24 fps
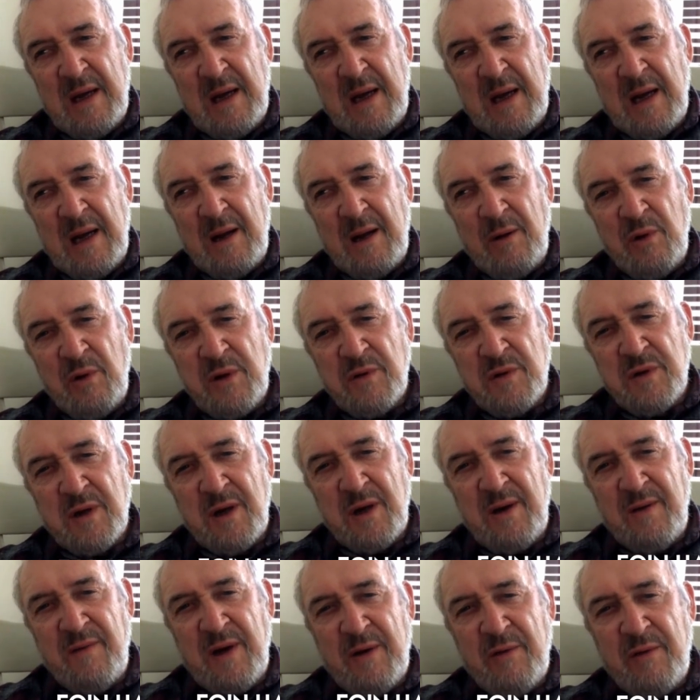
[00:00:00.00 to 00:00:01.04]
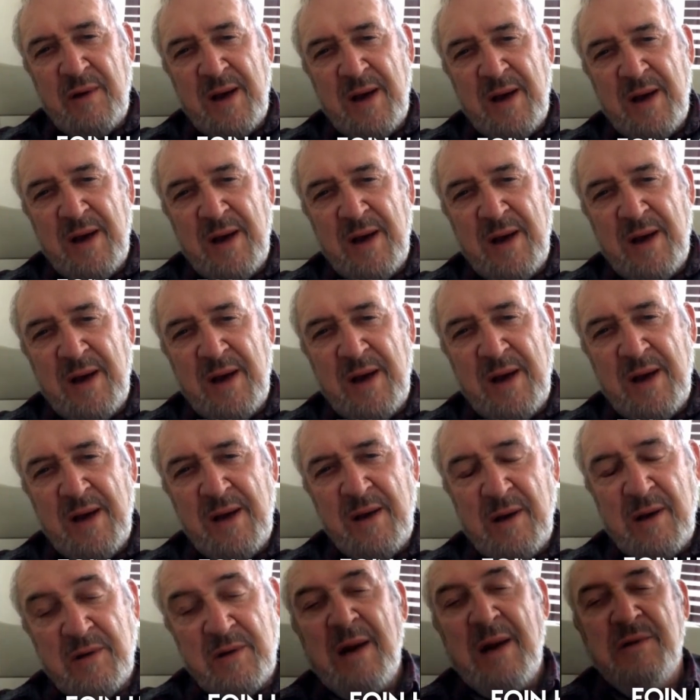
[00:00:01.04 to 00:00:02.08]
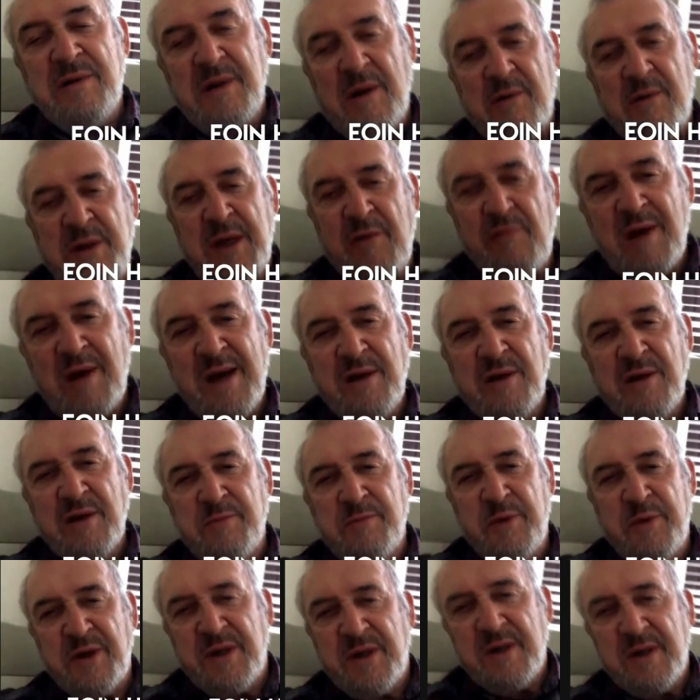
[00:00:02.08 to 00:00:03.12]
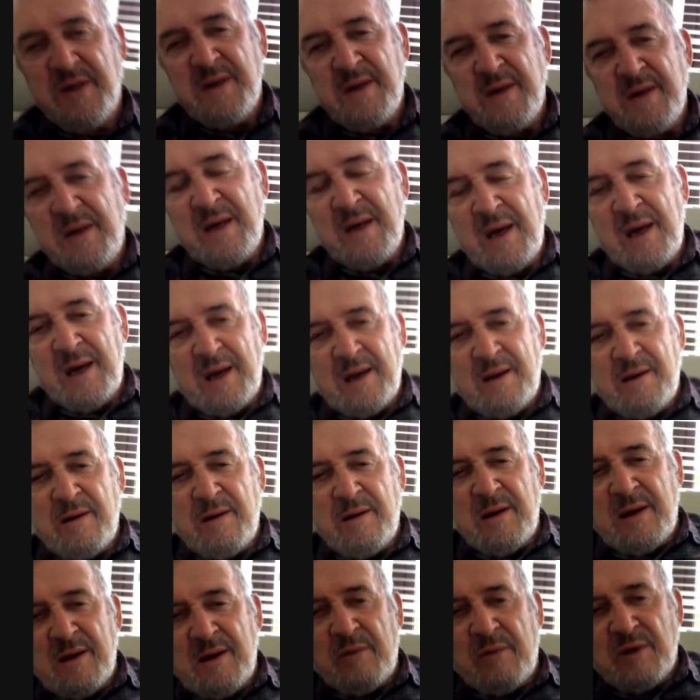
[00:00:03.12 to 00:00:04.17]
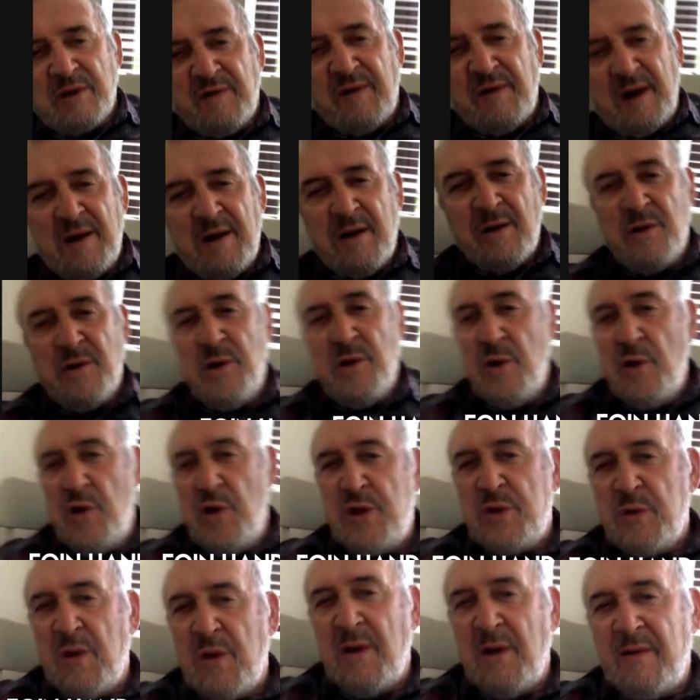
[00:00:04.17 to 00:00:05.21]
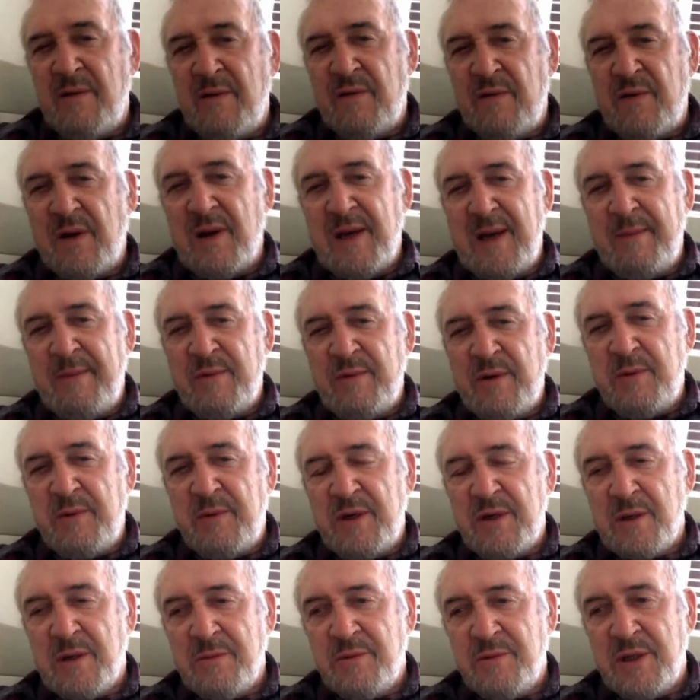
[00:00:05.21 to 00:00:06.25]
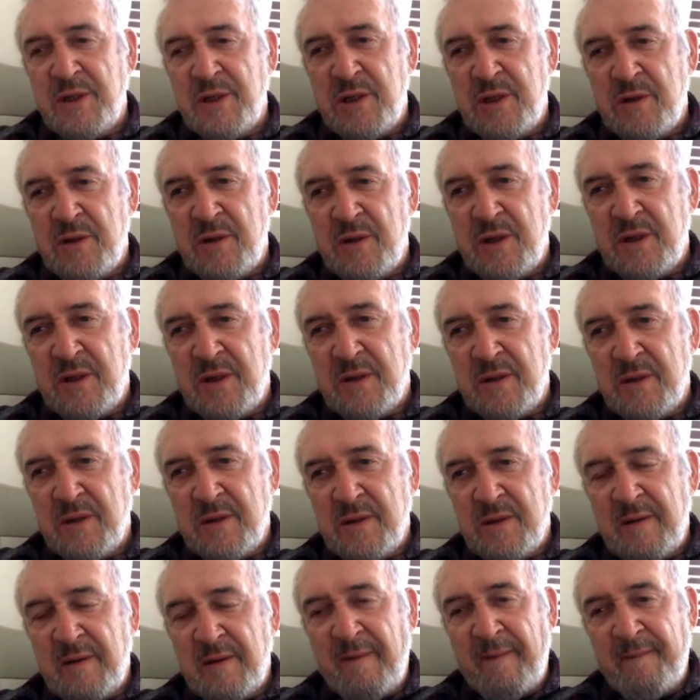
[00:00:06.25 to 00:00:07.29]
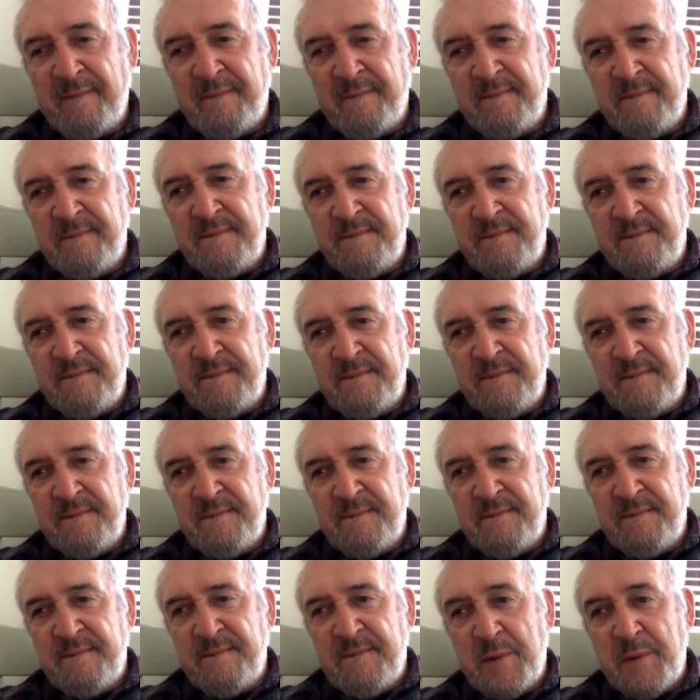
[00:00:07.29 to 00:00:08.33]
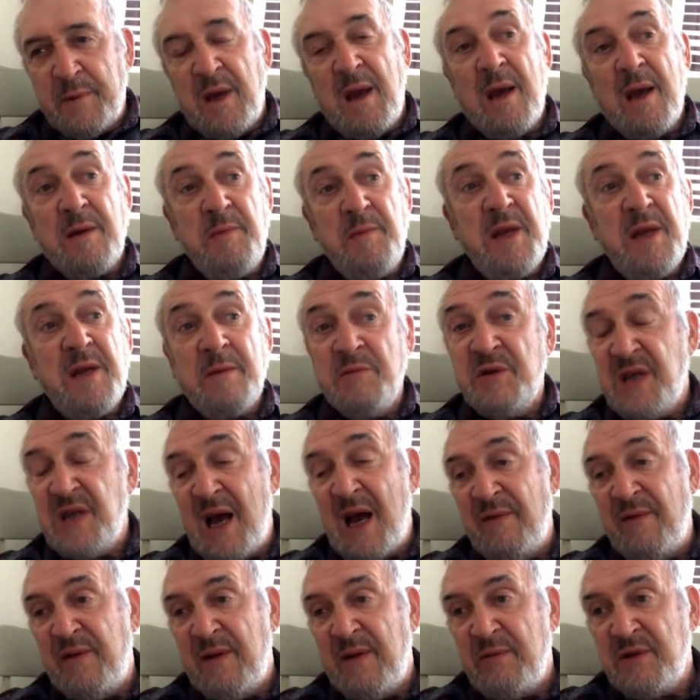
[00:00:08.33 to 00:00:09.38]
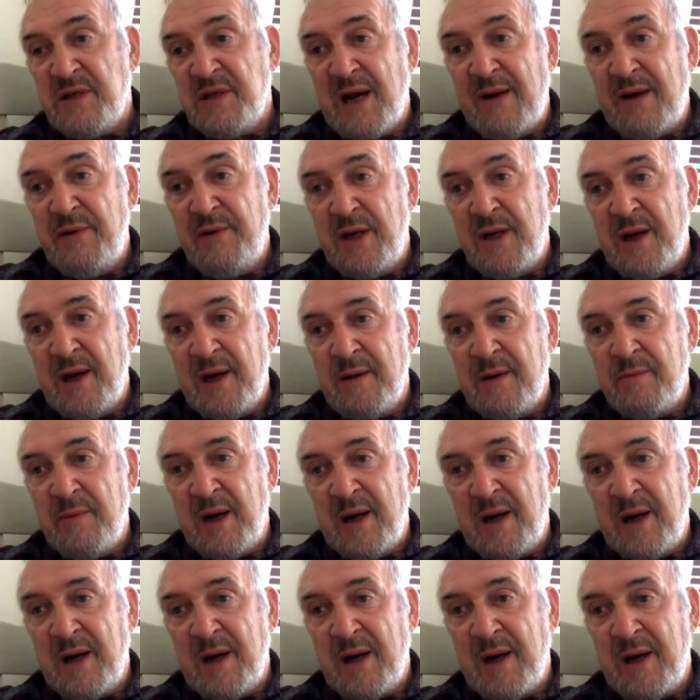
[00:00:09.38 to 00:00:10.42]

Which was kind of it was not outrageous, but it was very unusual for Liam to be substituted. But he admitted himself he was having a nightmare.